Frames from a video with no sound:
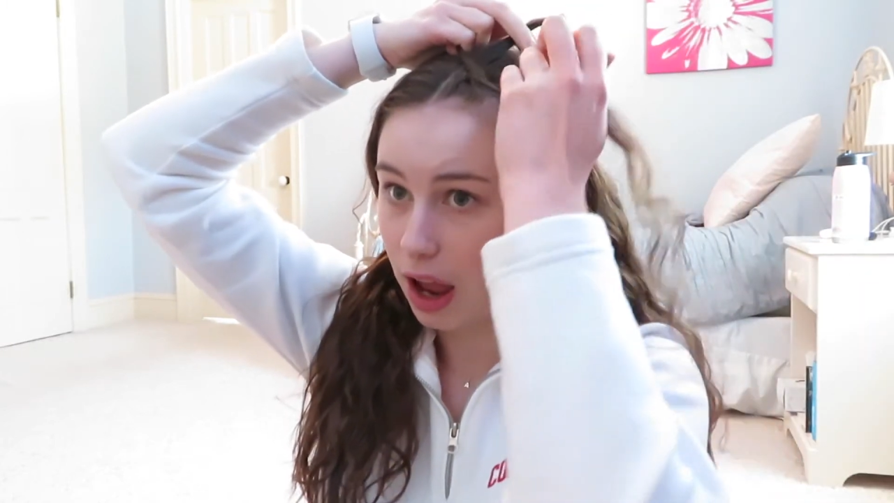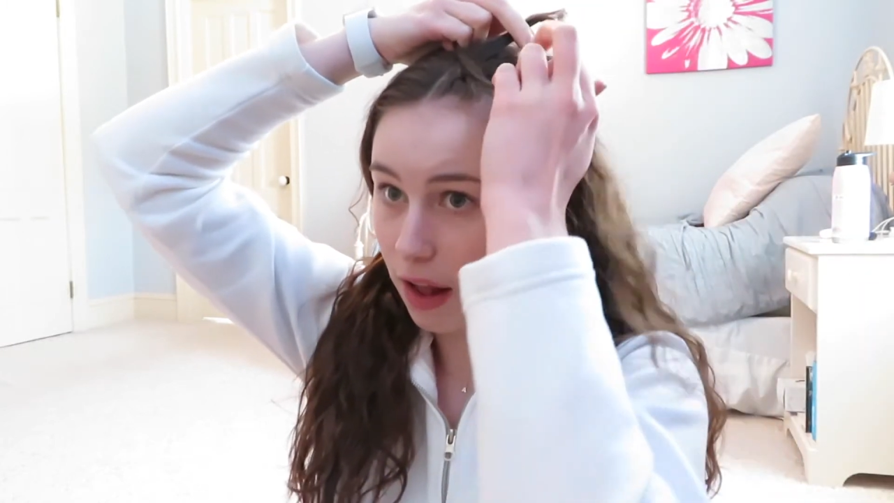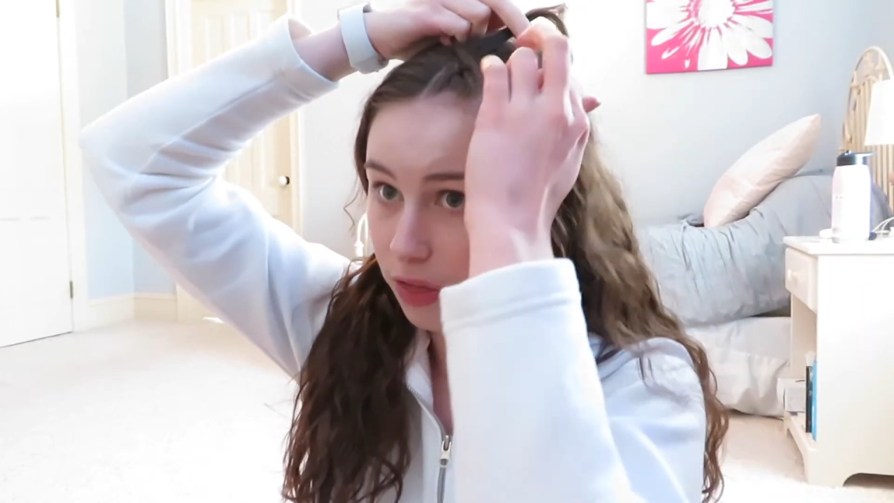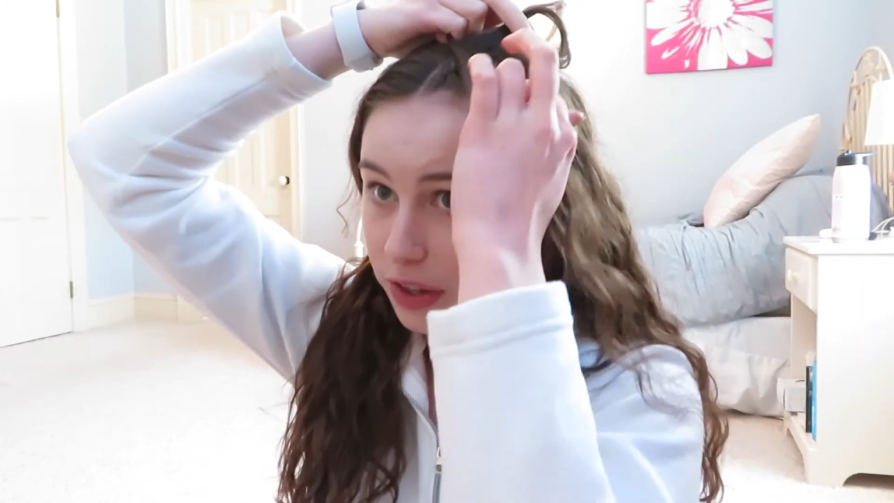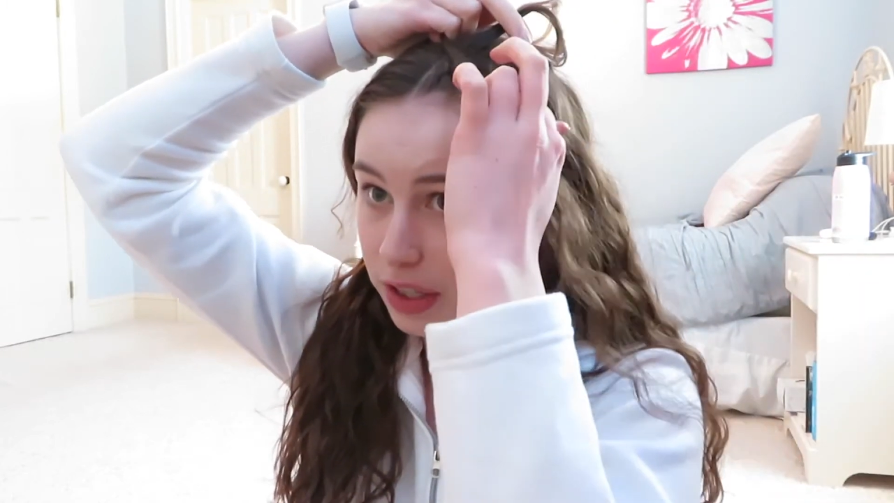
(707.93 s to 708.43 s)

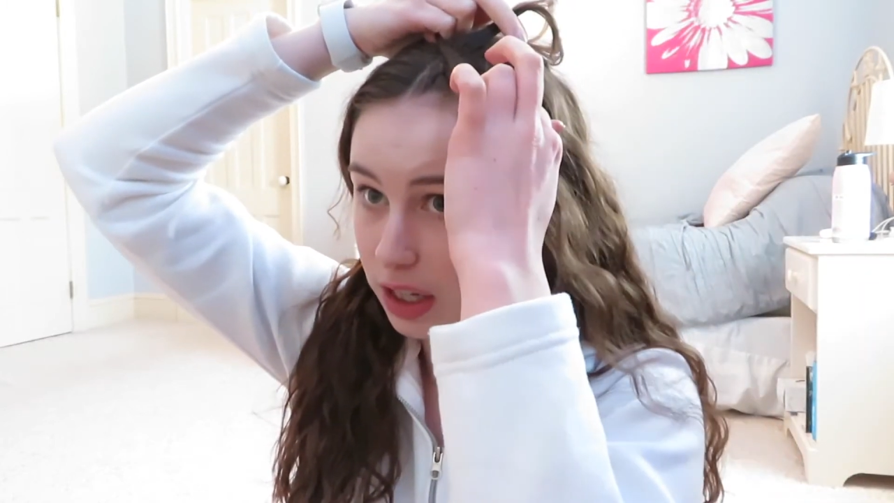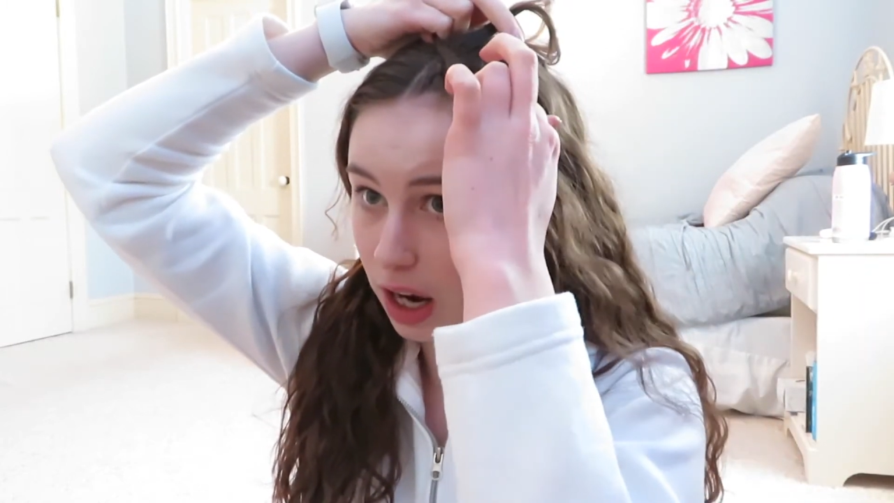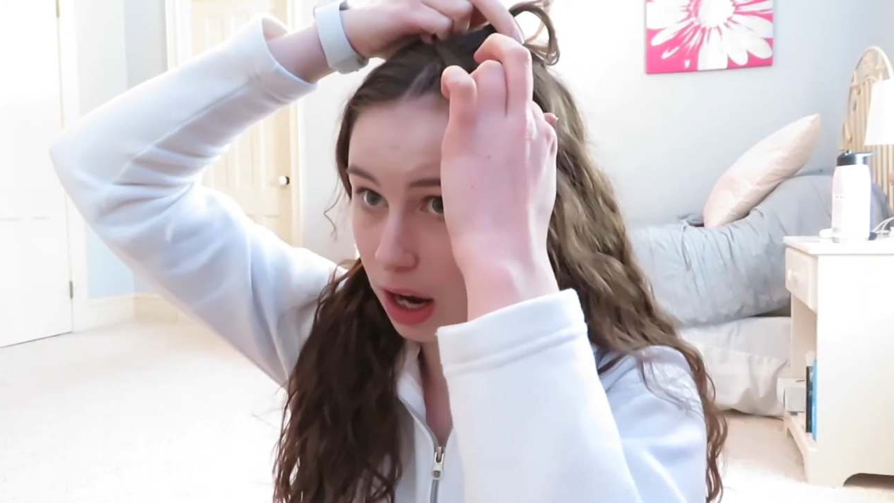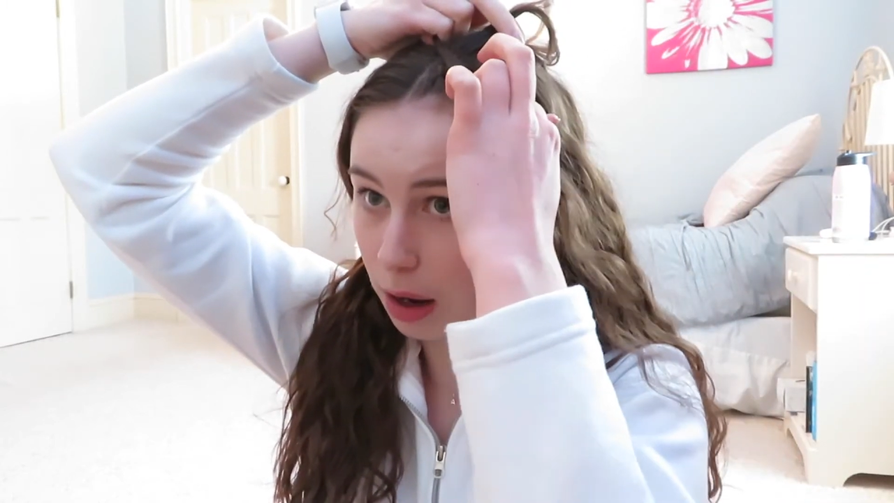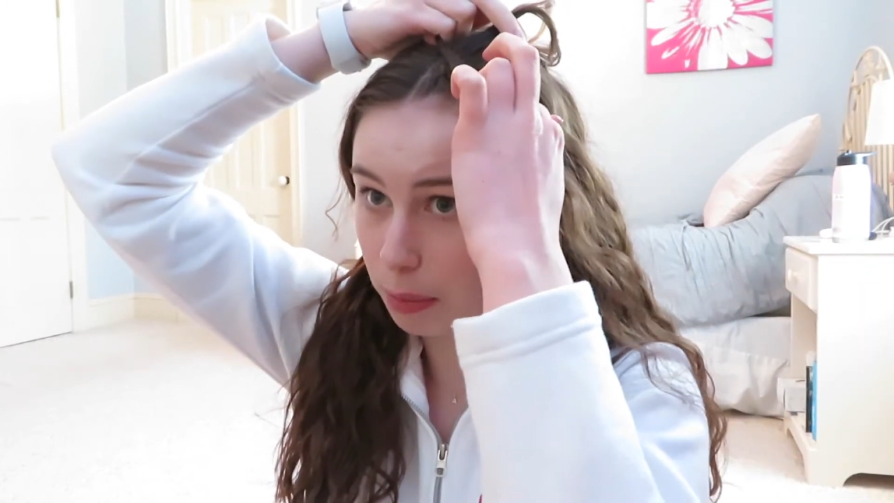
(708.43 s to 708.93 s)
at the
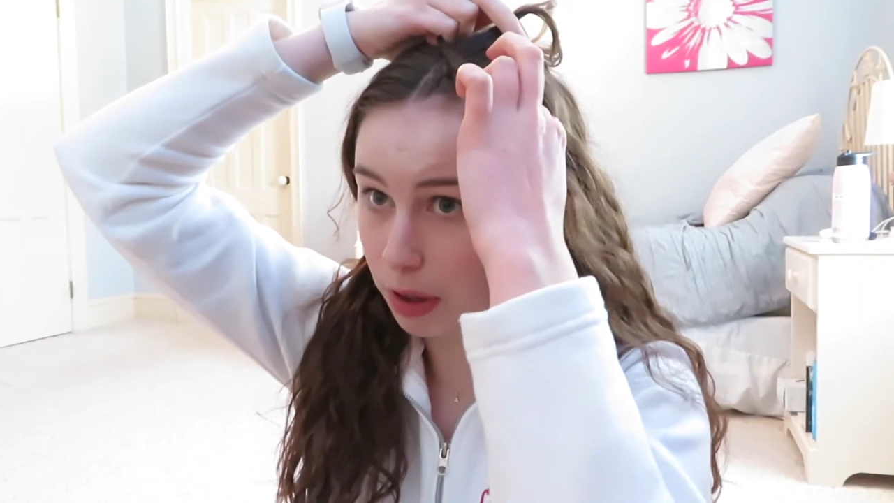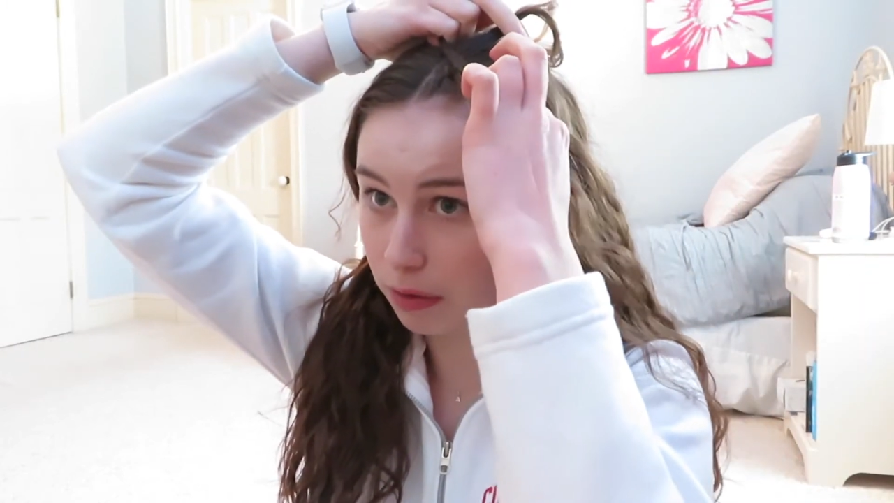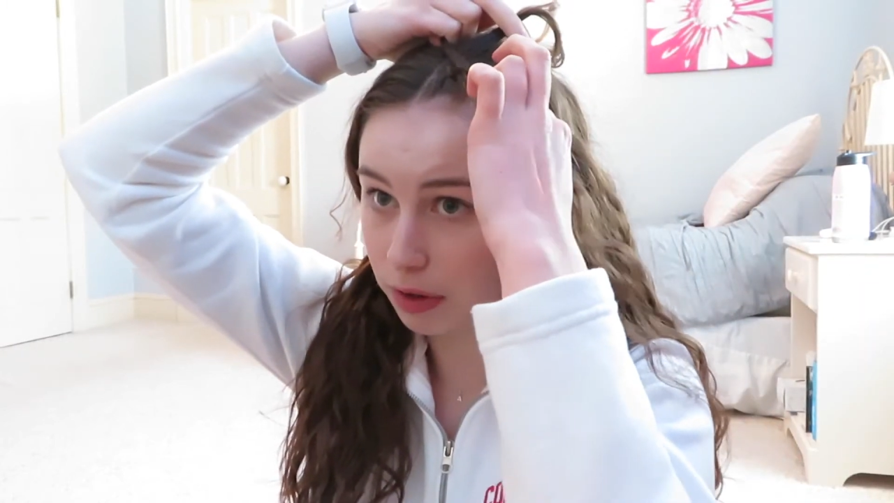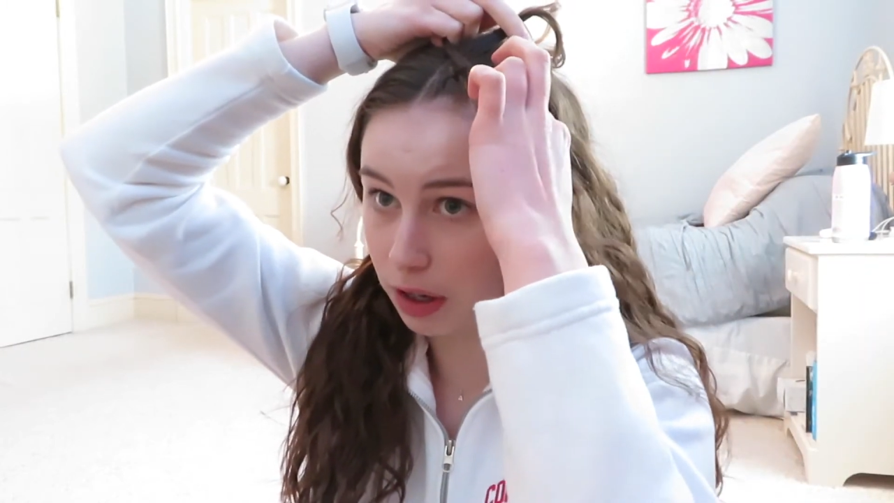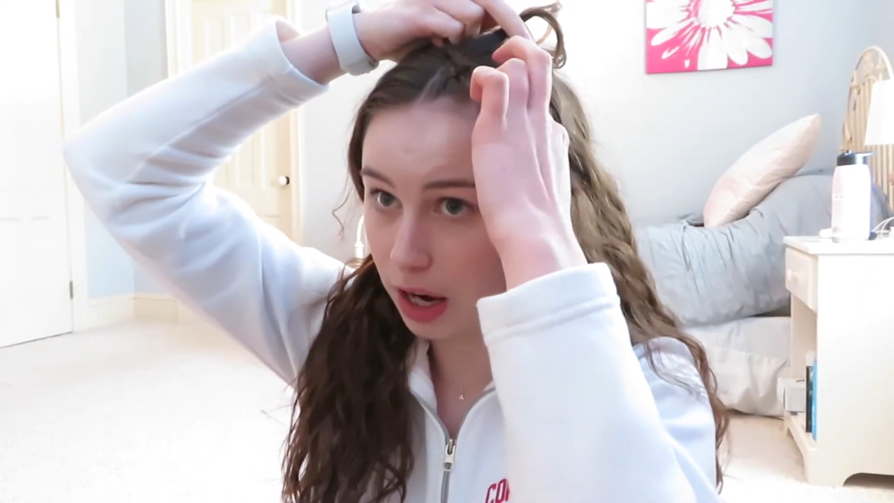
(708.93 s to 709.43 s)
top of your